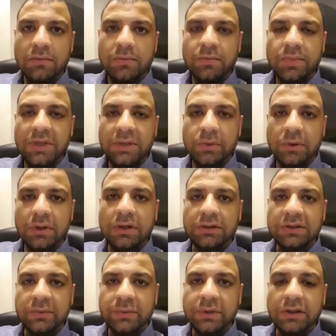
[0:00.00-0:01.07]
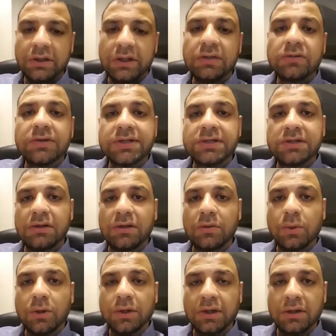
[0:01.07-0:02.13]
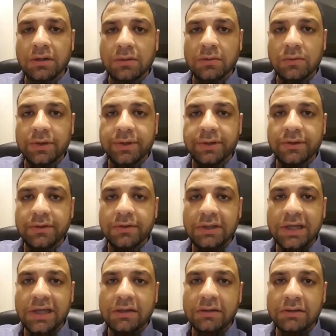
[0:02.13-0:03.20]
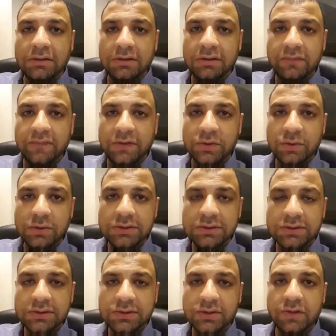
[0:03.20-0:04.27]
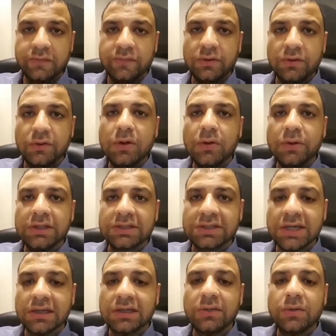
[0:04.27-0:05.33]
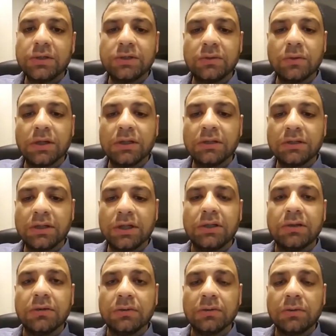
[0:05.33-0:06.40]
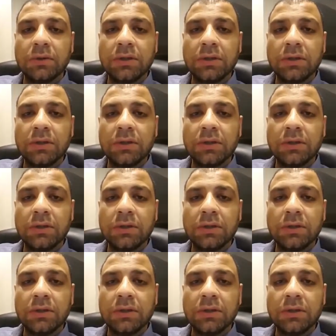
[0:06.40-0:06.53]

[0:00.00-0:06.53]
People are typically interested in working with talented individuals, so if you know exactly what you want and you're